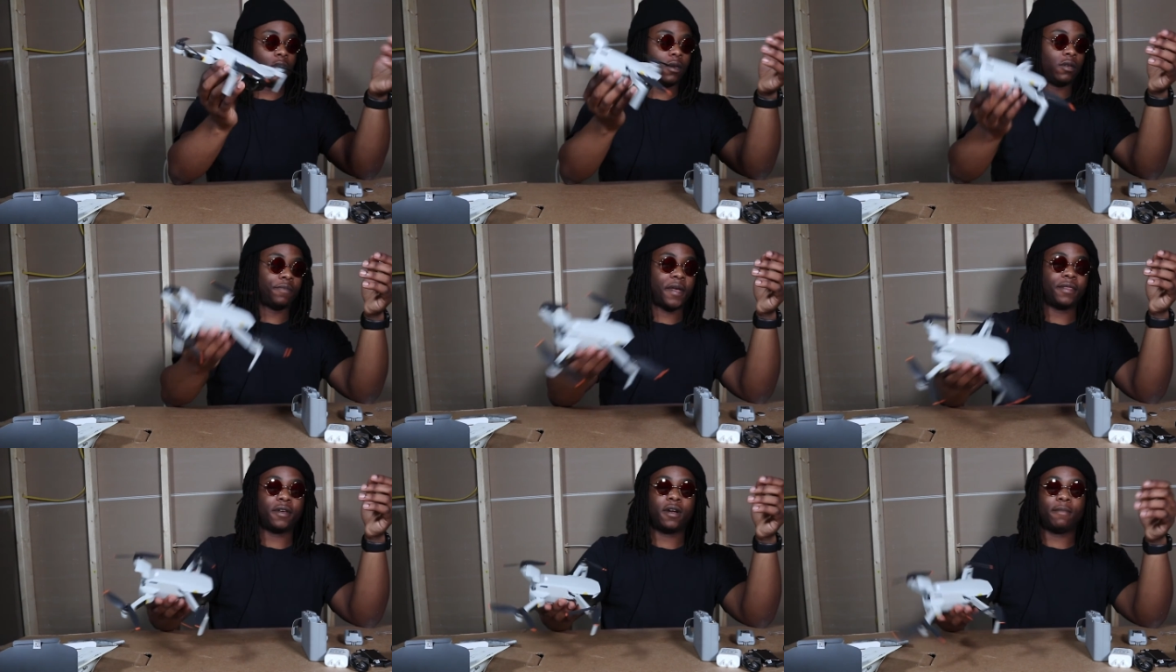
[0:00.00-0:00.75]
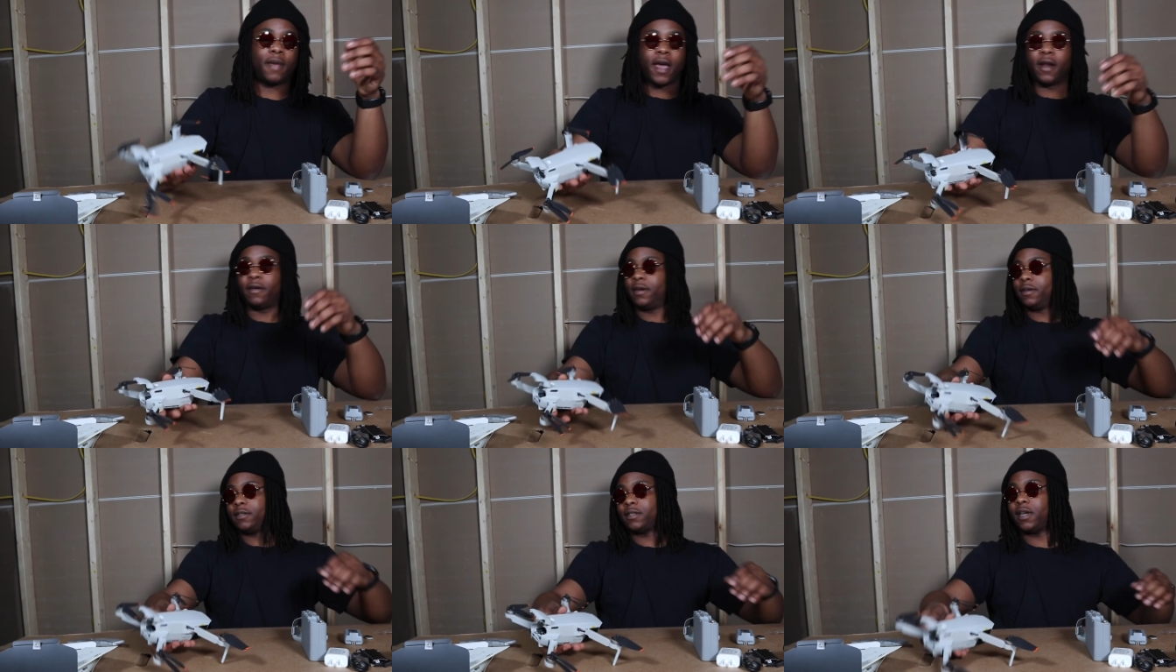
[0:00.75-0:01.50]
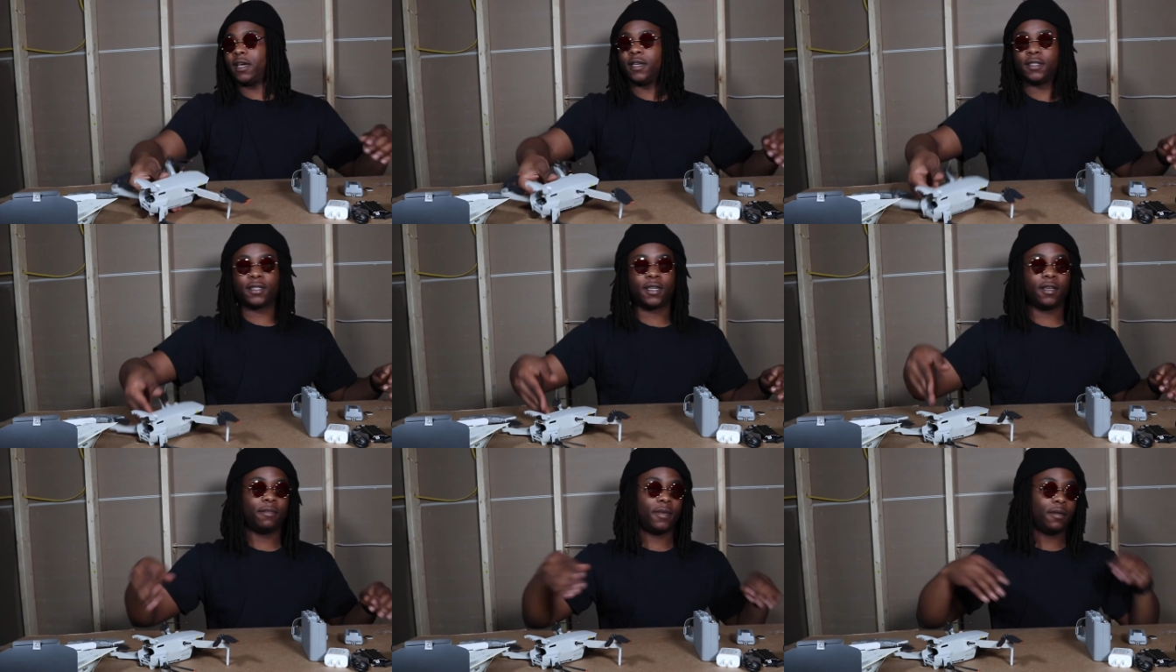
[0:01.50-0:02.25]
There's my third battery. So they ain't
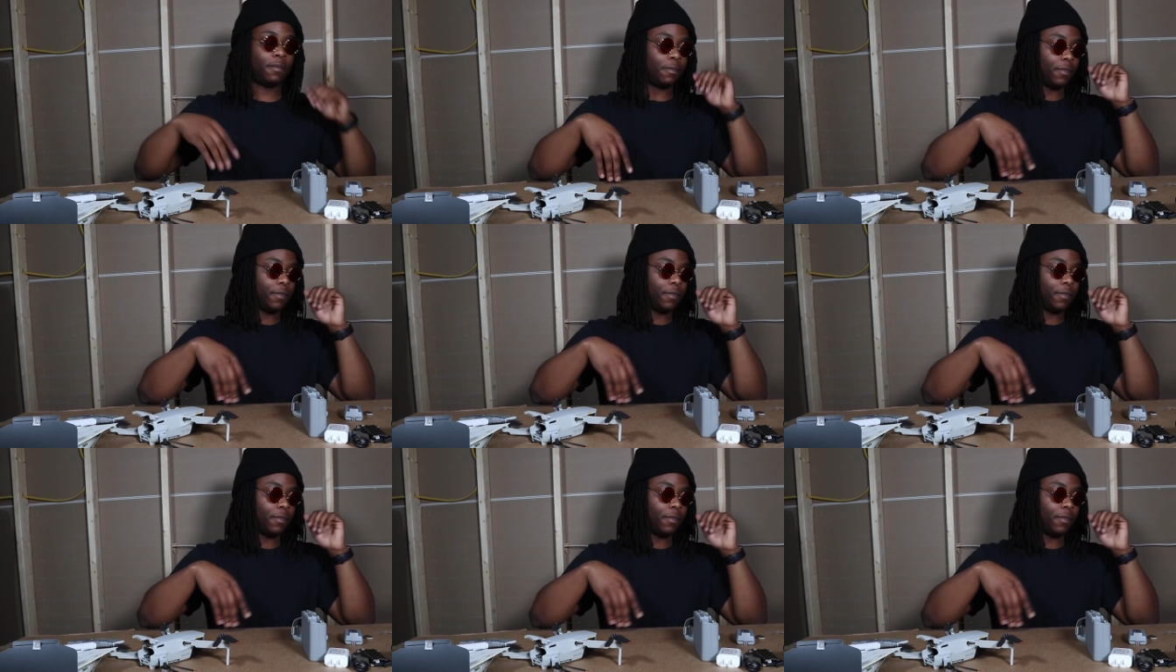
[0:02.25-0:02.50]
skeet me.